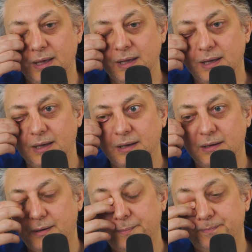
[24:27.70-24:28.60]

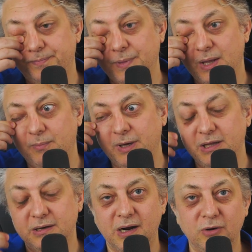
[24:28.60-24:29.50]
But
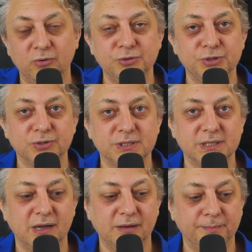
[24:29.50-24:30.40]
there are also
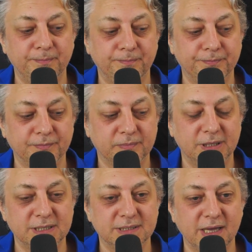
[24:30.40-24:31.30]
some,
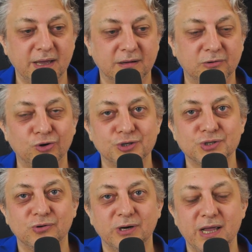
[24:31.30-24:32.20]
let's say, course
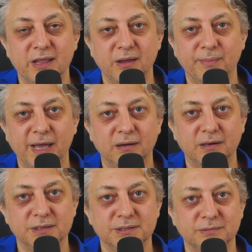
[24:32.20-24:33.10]
correcting
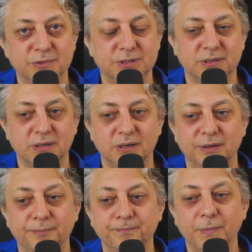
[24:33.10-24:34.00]
mechanisms.
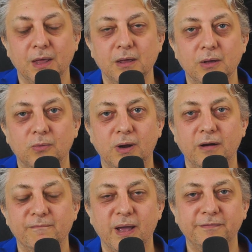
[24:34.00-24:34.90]
And one of
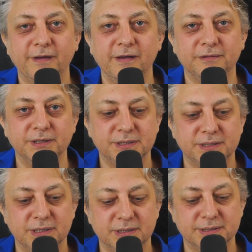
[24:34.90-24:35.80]
my favorites
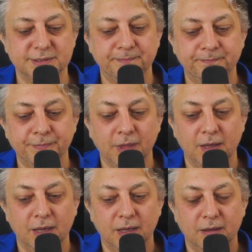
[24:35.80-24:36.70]
is,
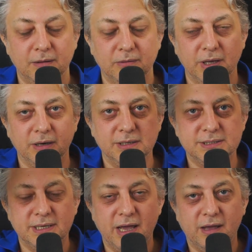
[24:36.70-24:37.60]
okay, let's
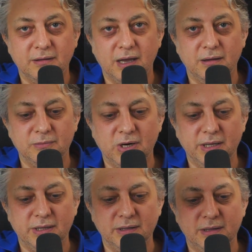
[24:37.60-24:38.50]
say I'm
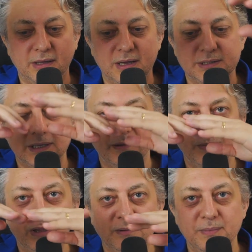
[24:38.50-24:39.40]
writing tests, I'm
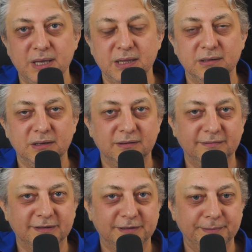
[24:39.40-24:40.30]
in the middle
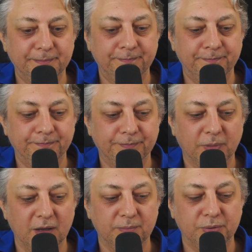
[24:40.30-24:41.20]
of
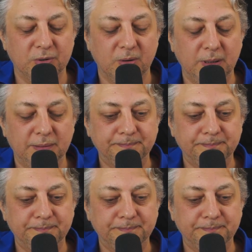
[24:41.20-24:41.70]
a problem,